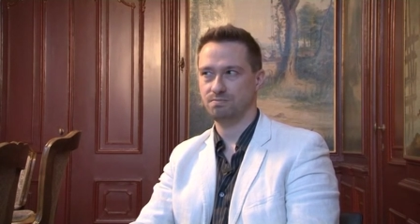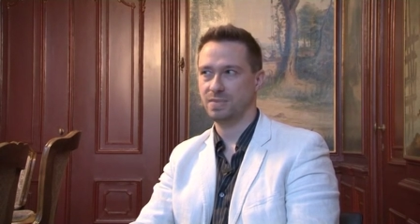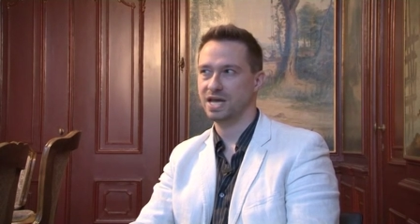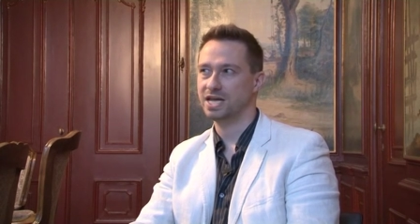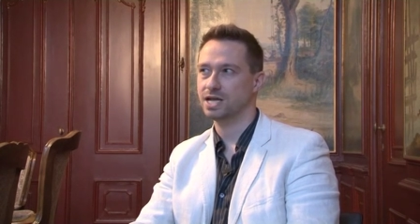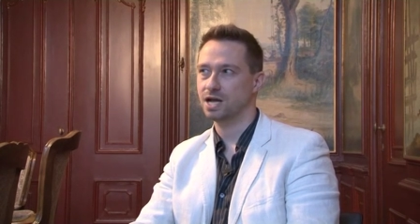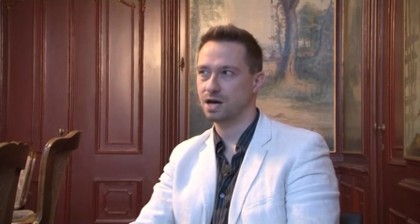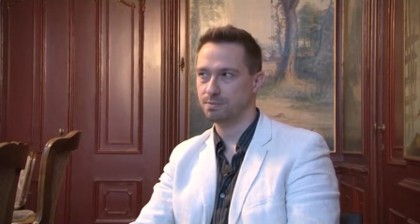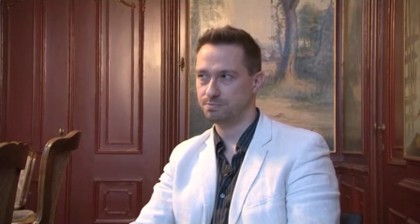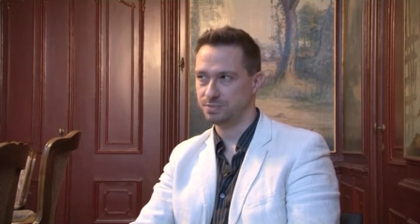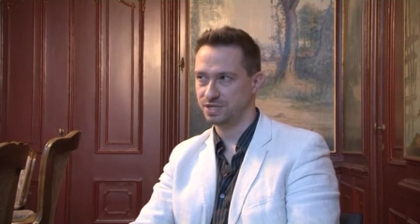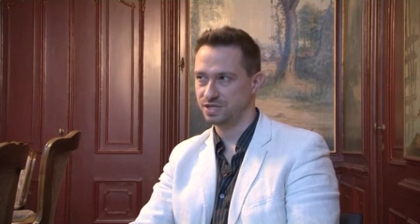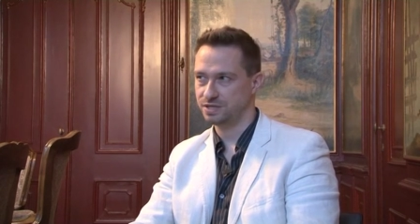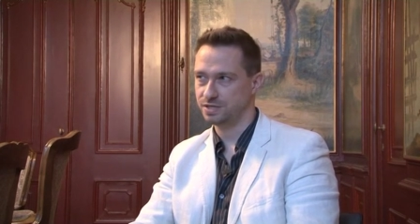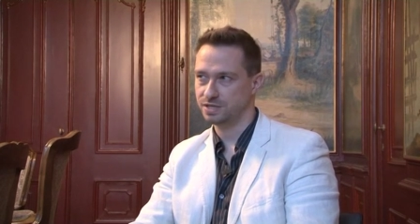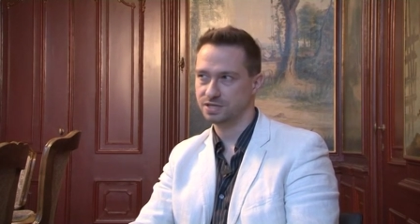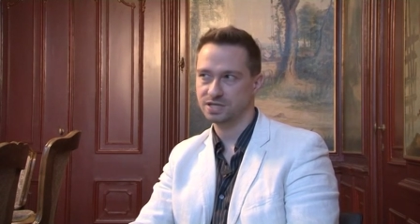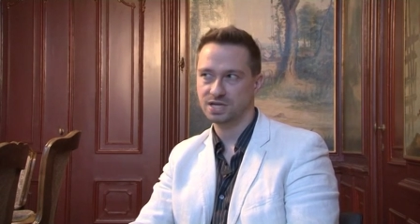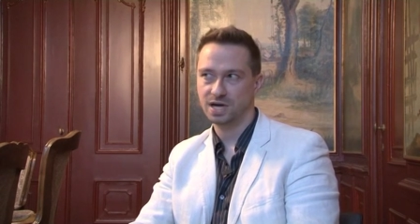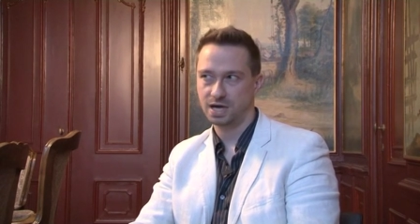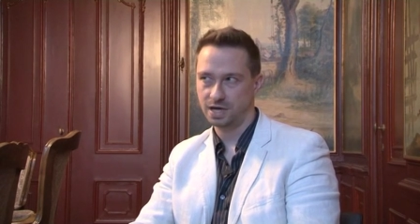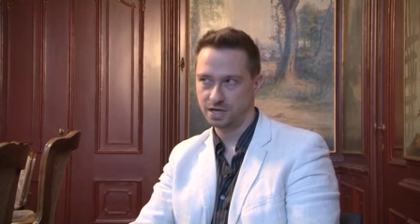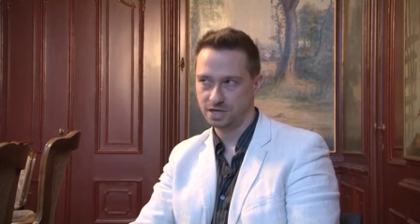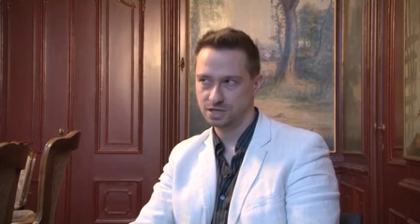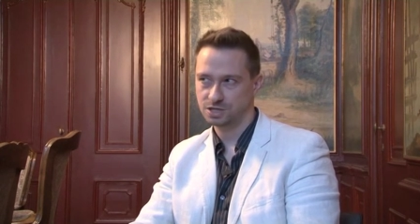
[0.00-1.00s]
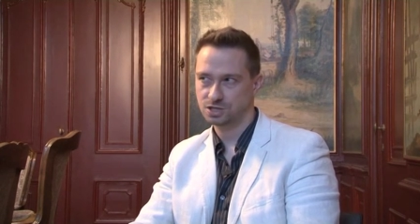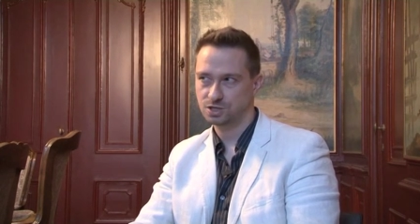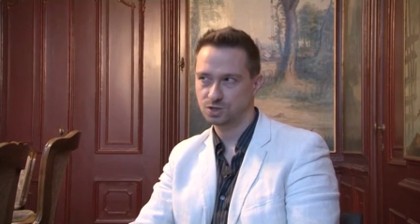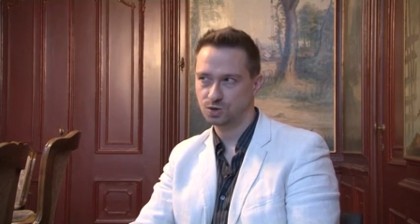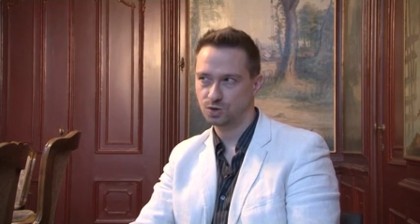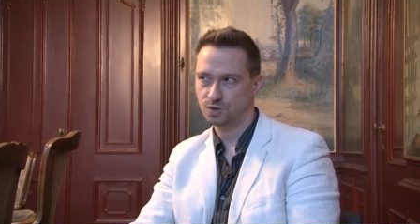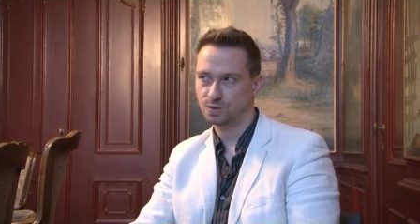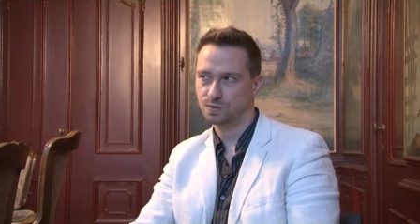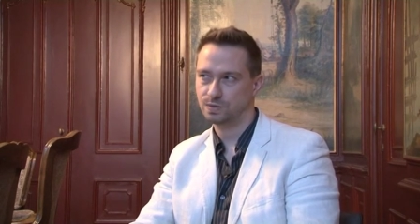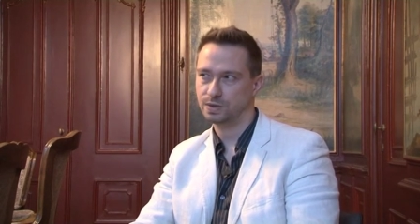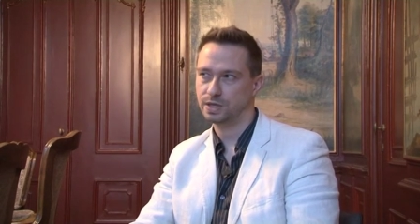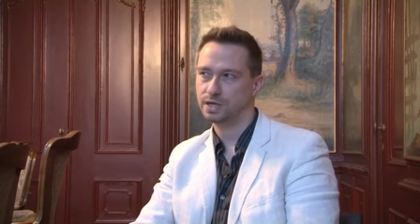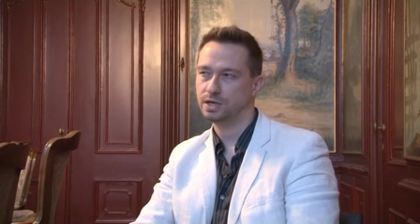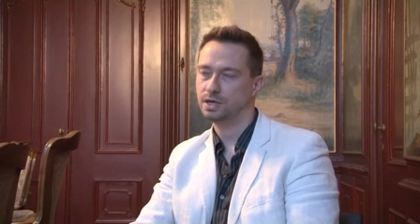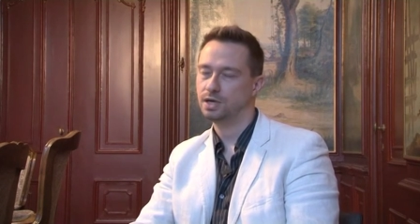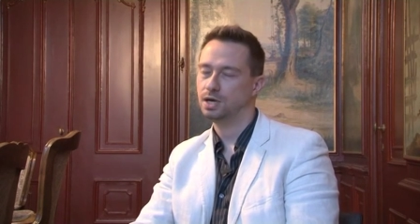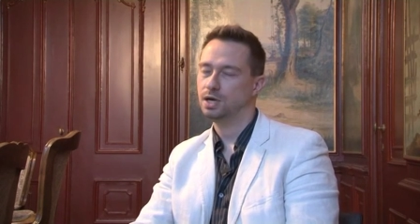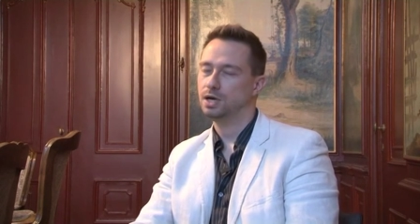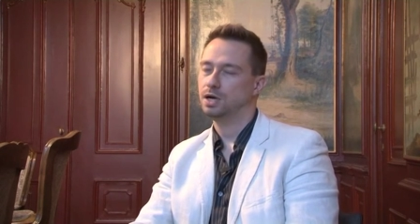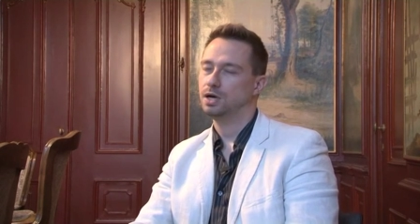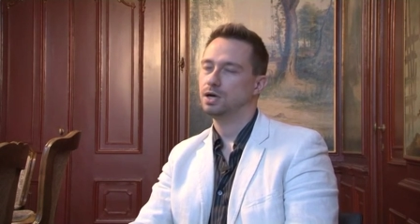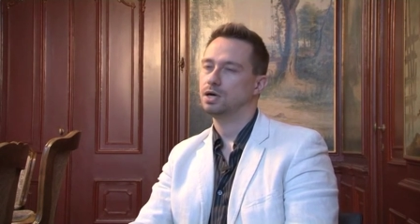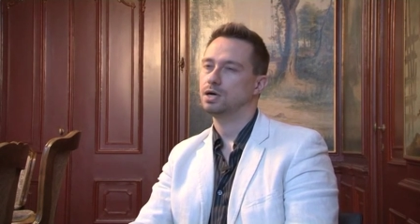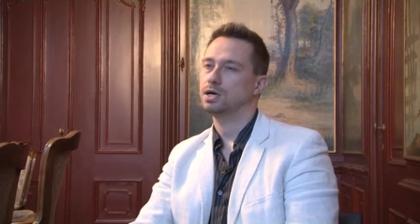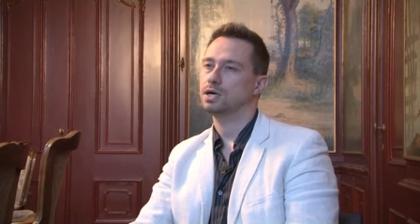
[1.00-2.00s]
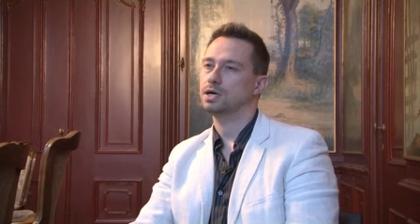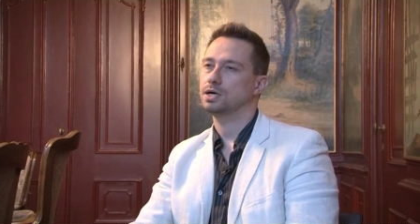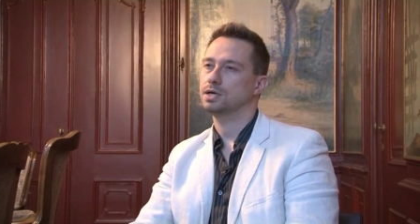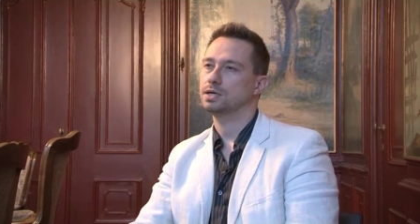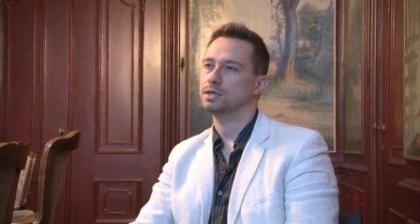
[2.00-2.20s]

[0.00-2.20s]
may not be the entire story. Uh,